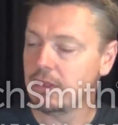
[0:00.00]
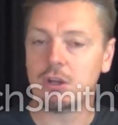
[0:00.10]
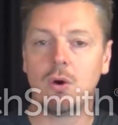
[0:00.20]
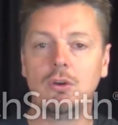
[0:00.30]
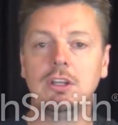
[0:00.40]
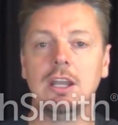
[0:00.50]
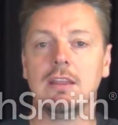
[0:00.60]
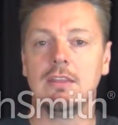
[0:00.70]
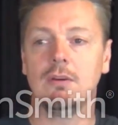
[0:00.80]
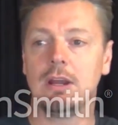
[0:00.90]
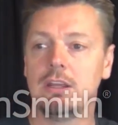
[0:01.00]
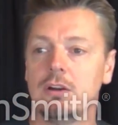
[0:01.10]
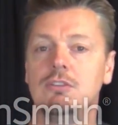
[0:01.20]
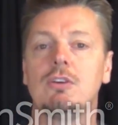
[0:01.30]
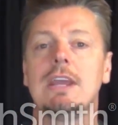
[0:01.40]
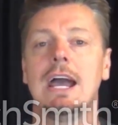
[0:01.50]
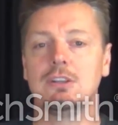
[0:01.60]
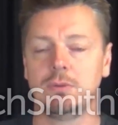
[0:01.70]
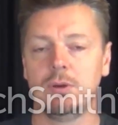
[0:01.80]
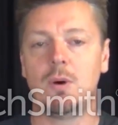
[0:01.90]
that you're holding anything right here as you're
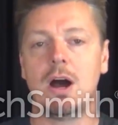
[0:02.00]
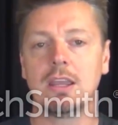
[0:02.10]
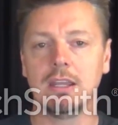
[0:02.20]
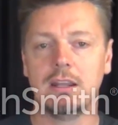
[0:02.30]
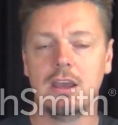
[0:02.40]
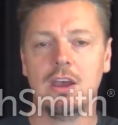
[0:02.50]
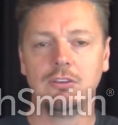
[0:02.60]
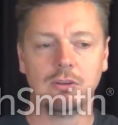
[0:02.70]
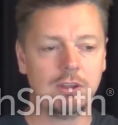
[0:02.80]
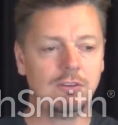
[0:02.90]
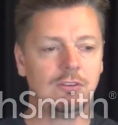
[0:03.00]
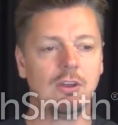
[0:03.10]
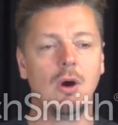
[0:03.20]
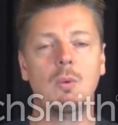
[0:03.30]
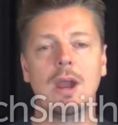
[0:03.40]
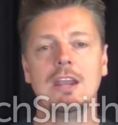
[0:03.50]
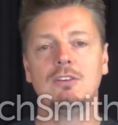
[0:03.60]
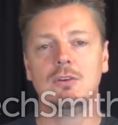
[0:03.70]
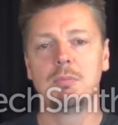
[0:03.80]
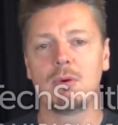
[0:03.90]
casually walking. So this is a way
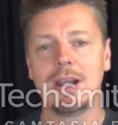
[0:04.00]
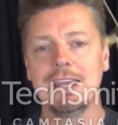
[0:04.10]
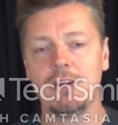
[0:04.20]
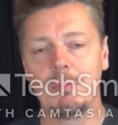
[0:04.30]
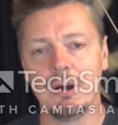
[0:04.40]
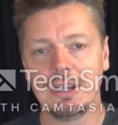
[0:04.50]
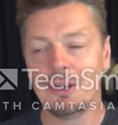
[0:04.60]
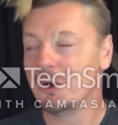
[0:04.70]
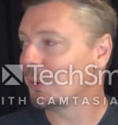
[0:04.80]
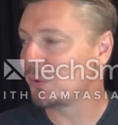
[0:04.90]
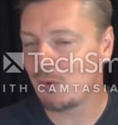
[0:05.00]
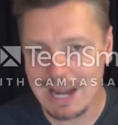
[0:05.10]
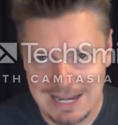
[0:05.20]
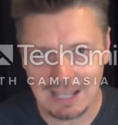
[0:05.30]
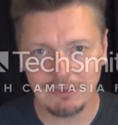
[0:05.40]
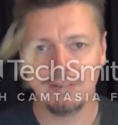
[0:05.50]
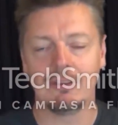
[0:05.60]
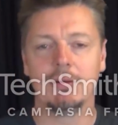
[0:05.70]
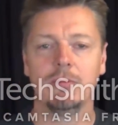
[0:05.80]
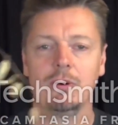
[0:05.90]
to prank your buddy right next to
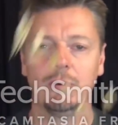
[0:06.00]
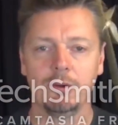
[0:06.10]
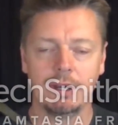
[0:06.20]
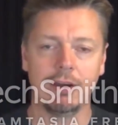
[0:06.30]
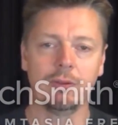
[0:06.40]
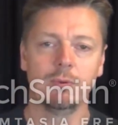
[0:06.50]
them when you're out in the